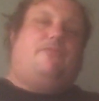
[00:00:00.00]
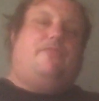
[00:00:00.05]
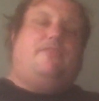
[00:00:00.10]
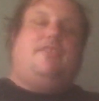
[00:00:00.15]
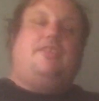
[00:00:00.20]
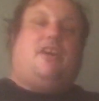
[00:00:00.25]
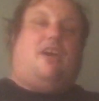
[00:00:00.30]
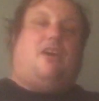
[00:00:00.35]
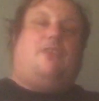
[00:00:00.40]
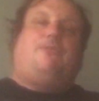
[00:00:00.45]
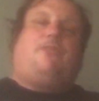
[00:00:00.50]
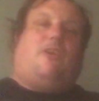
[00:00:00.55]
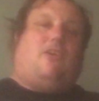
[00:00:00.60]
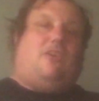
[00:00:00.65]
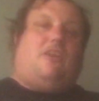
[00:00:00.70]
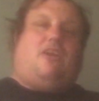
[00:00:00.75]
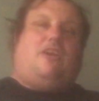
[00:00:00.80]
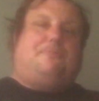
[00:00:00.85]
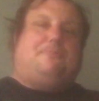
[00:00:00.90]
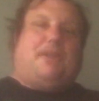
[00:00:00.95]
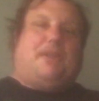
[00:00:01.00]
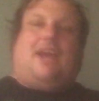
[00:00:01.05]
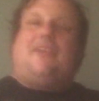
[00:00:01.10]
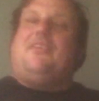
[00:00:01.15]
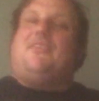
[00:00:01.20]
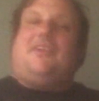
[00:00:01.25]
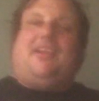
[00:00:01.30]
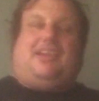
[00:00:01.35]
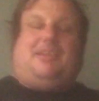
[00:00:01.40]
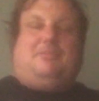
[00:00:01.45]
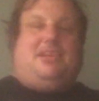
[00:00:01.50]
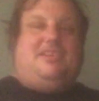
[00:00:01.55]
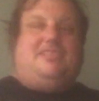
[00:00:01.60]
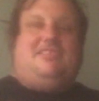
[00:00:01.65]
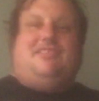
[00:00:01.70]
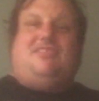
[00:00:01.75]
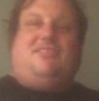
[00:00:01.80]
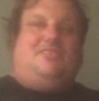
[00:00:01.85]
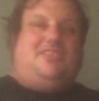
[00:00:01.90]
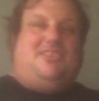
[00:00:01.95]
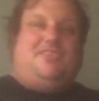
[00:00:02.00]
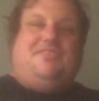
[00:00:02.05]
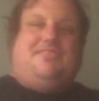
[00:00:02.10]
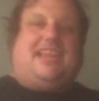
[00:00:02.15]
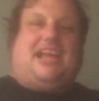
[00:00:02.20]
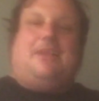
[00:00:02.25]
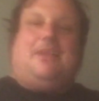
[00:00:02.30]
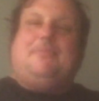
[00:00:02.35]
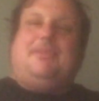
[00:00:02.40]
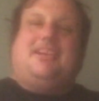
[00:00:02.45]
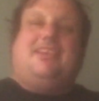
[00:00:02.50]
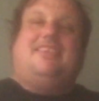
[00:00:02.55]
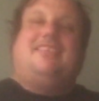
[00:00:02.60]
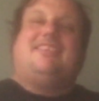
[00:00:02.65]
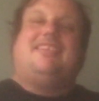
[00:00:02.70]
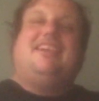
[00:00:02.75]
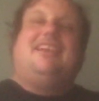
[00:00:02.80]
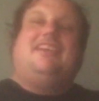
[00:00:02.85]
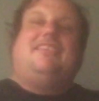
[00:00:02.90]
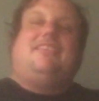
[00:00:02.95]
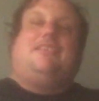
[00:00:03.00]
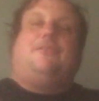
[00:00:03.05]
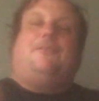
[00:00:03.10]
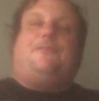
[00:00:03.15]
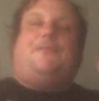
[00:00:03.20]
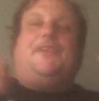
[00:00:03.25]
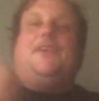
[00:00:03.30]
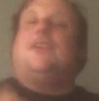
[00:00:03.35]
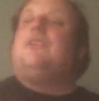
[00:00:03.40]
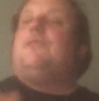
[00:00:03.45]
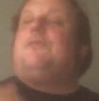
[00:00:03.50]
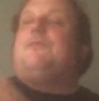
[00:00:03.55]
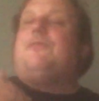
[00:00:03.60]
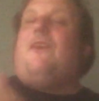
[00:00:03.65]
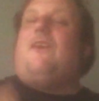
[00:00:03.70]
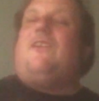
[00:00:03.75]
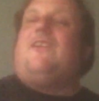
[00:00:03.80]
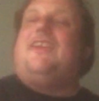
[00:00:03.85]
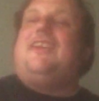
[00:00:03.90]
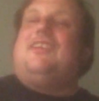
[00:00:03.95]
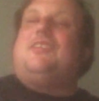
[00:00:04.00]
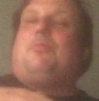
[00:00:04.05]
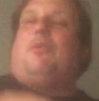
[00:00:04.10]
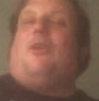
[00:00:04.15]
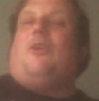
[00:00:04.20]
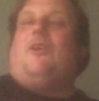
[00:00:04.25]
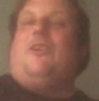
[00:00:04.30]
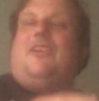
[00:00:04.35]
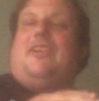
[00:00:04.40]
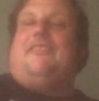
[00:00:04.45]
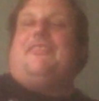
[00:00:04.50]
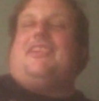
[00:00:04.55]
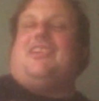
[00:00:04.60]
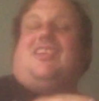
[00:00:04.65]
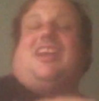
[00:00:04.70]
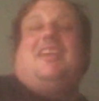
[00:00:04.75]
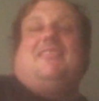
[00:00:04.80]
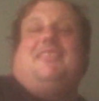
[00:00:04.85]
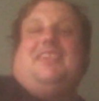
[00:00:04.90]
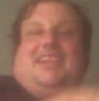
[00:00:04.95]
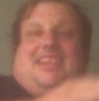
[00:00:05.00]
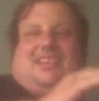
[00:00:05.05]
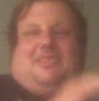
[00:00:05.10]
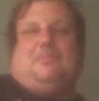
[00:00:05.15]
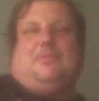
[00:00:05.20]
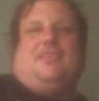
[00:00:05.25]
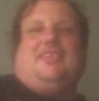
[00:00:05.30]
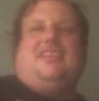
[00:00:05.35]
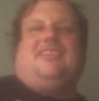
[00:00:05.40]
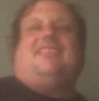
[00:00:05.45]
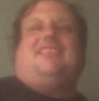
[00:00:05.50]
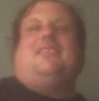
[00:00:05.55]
not fall off, but I would recommend you don't use that because the fear of falling is part of the climbing experience.